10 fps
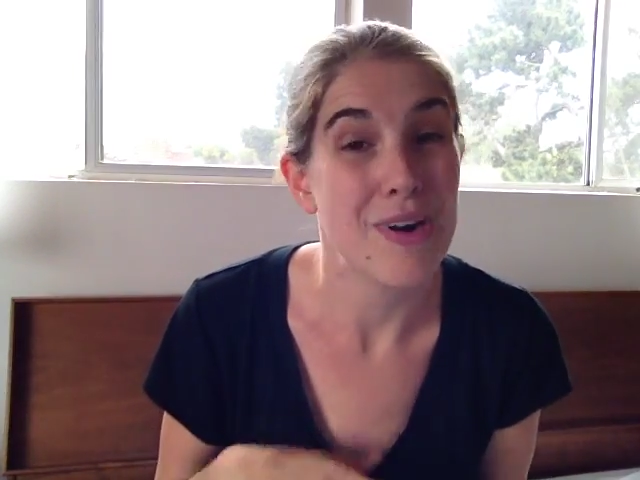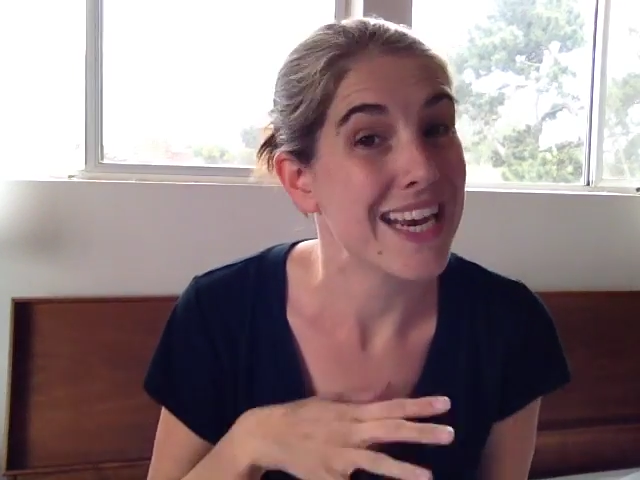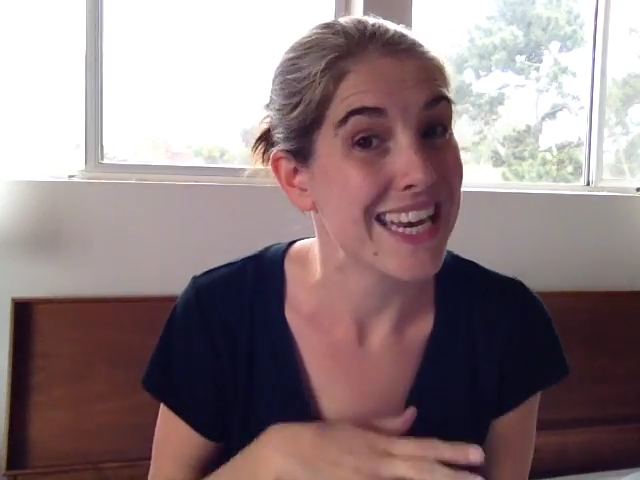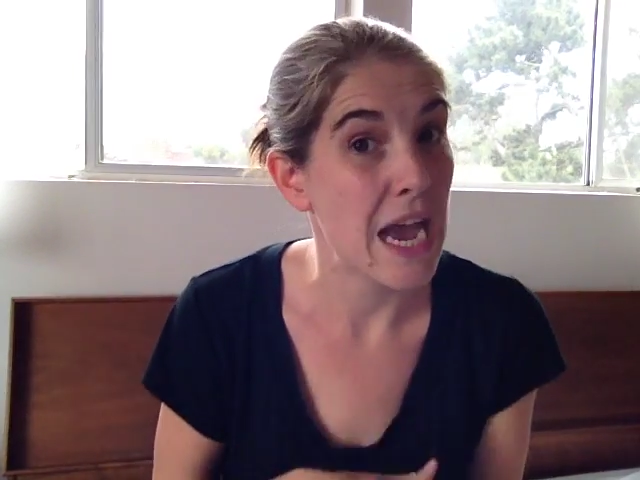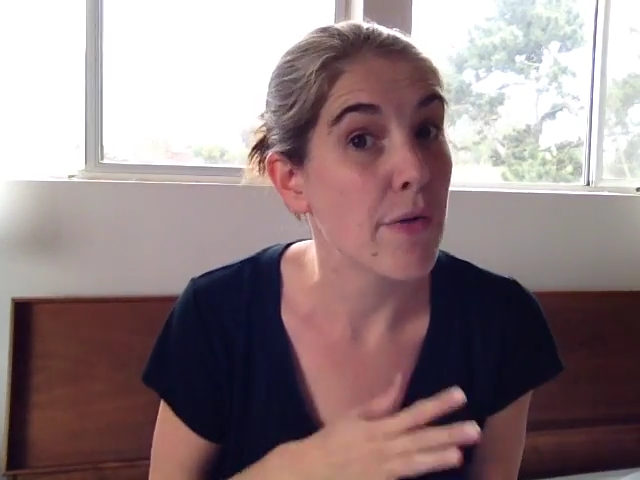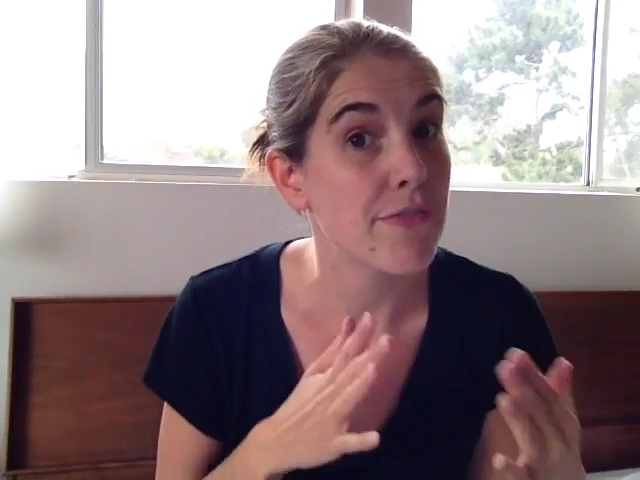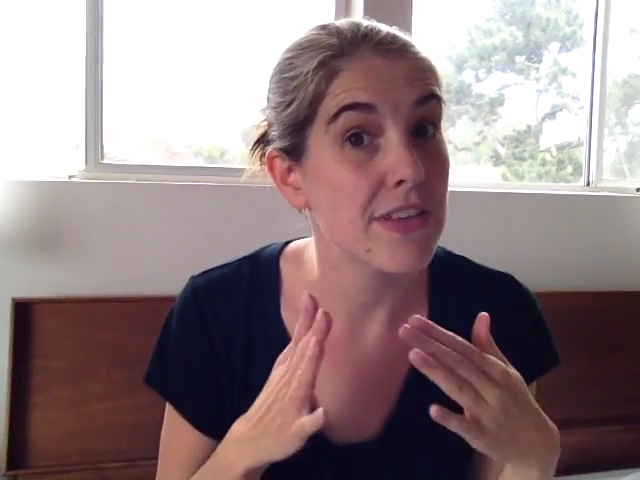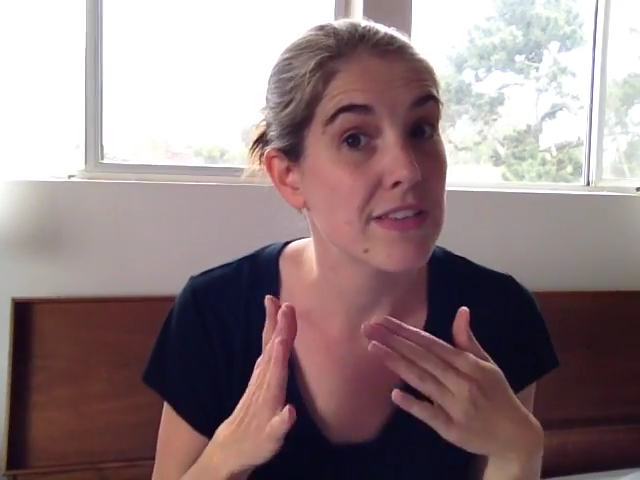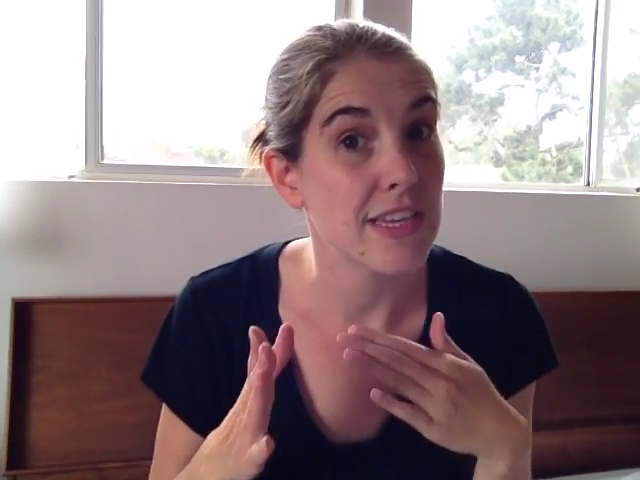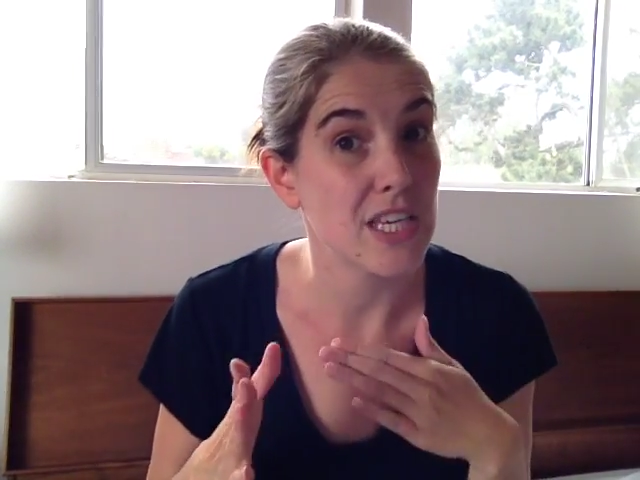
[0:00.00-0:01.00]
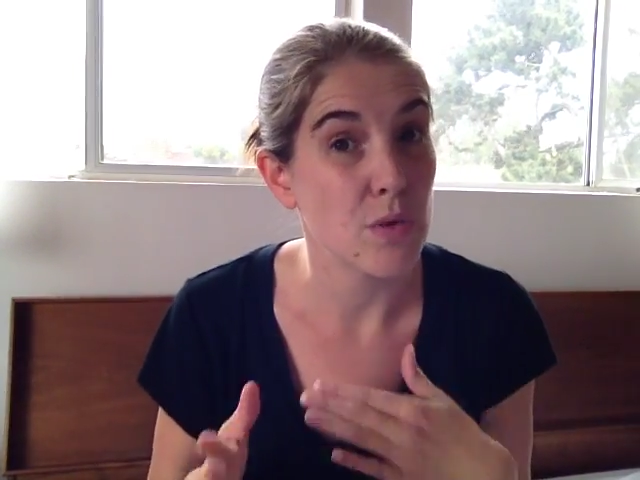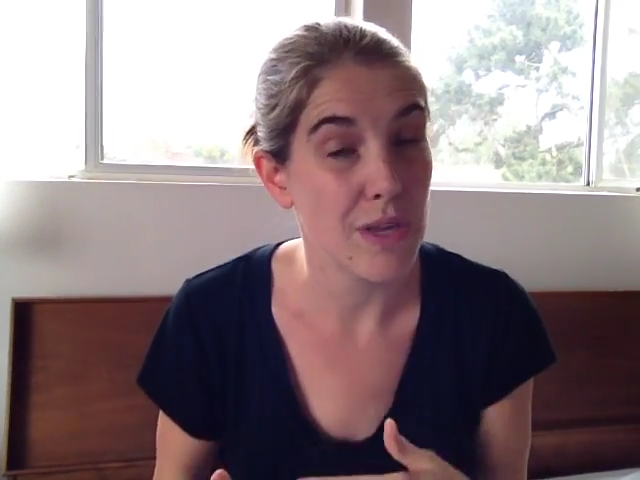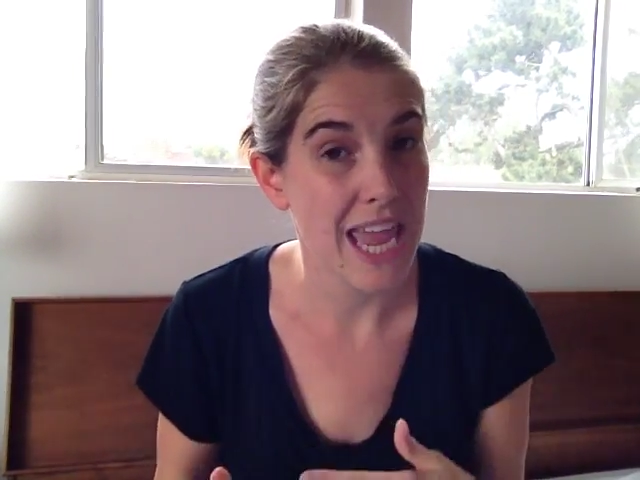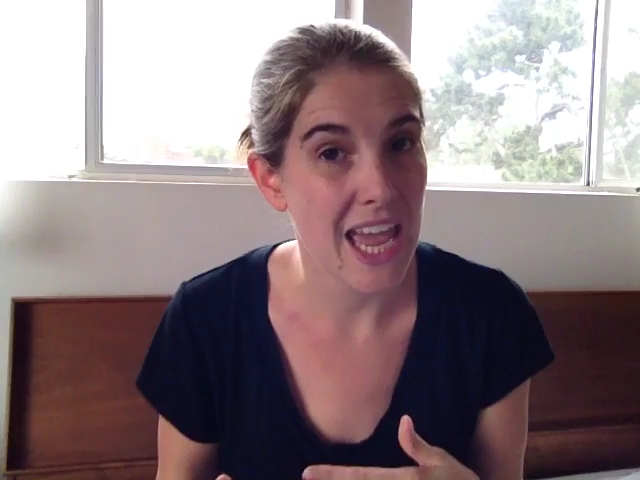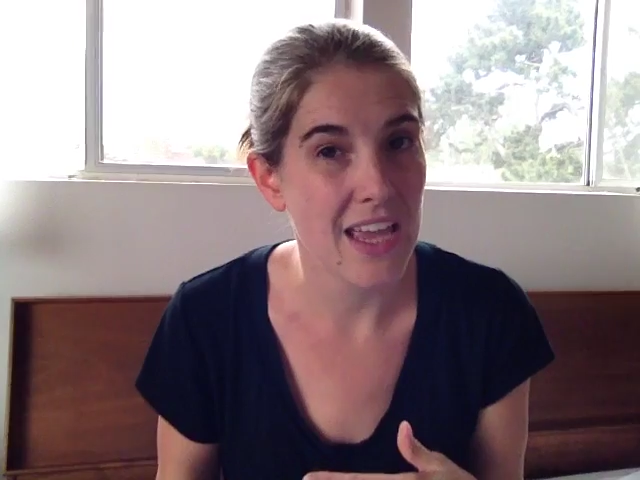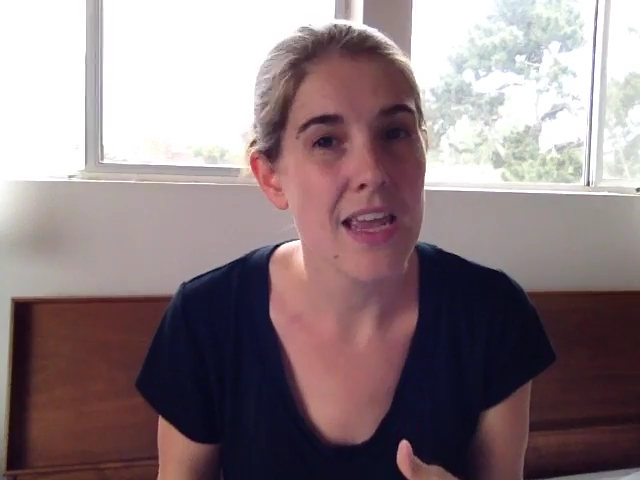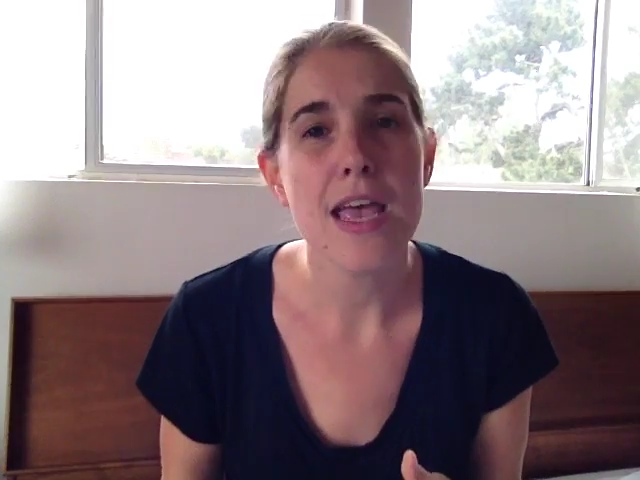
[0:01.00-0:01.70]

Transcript: Right now, it feels like you can't